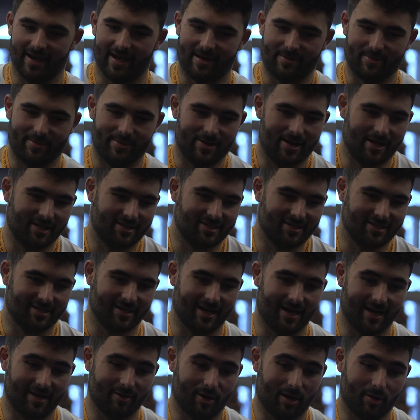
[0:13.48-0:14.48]
Yeah, I mean, I
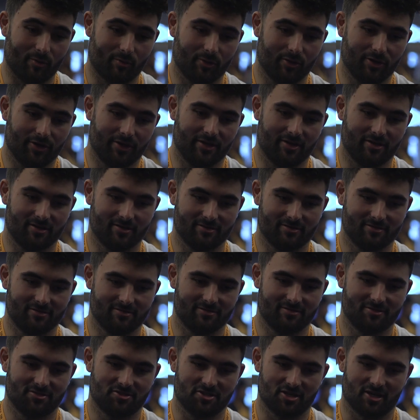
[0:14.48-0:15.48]
think I really
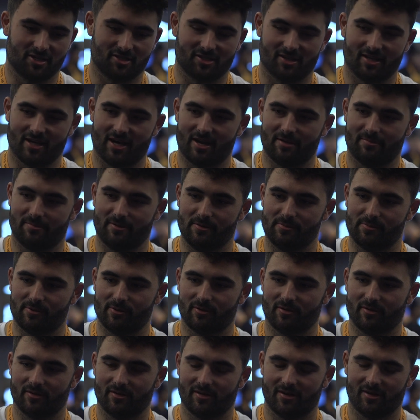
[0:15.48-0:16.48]
shocked a lot of
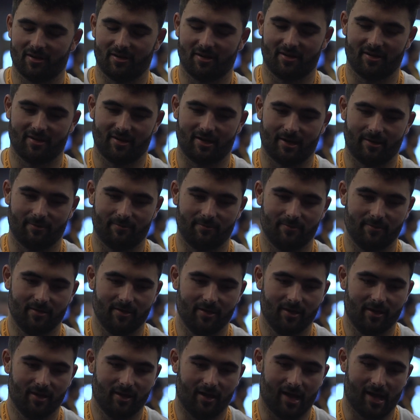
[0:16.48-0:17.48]
people. I
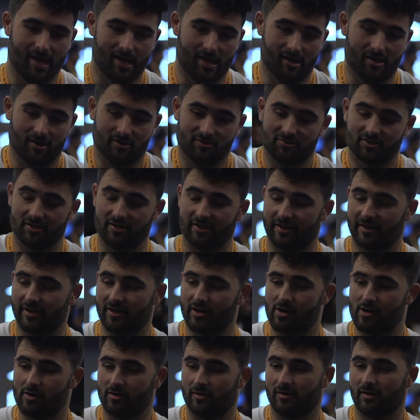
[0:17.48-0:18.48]
honestly
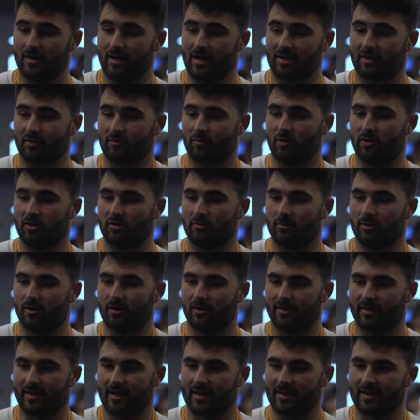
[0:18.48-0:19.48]
didn't know I could run the
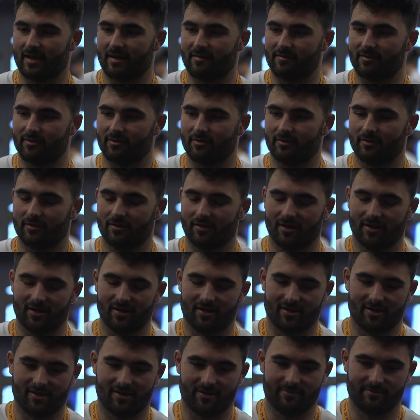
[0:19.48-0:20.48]
ball at that level,
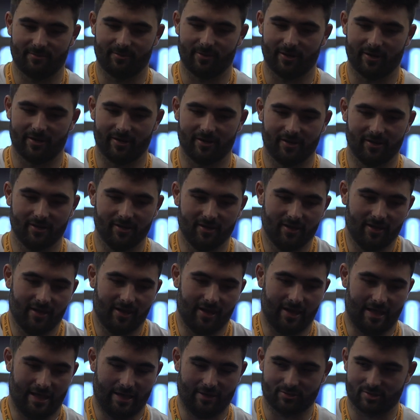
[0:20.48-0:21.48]
but
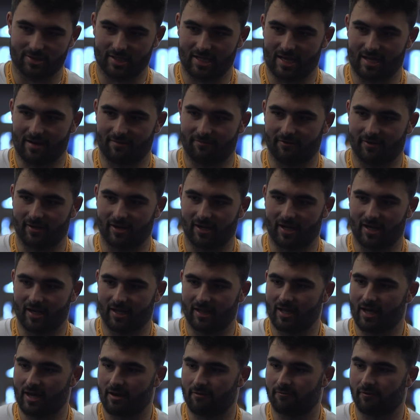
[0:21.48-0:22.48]
it was a lot of fun. I
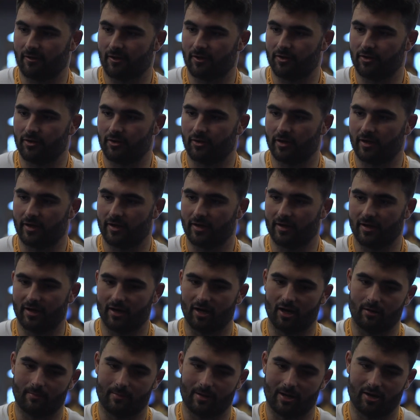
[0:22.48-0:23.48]
had a lot of fun doing it.
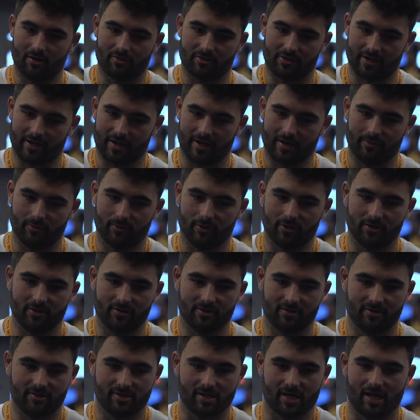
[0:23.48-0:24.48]
I don't think anyone
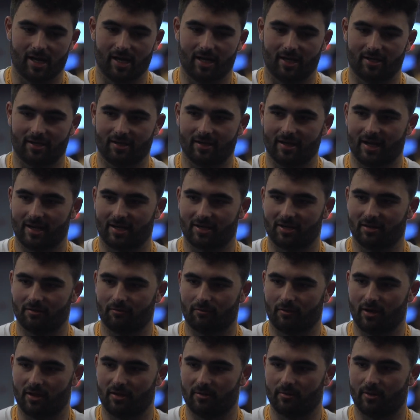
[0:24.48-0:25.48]
thought I could
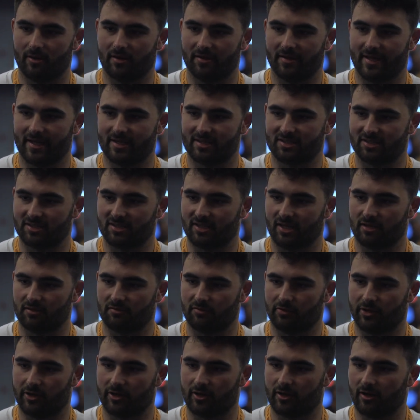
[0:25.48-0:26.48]
have ran the ball that
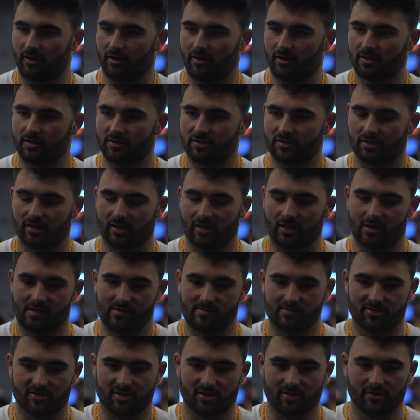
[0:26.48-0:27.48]
successfully in college,
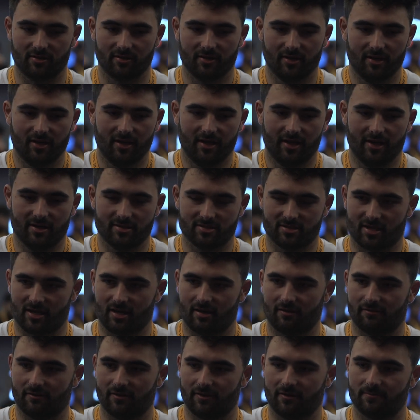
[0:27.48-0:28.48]
so it was a
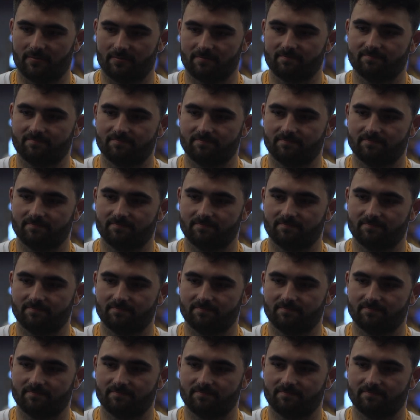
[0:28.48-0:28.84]
lot of fun.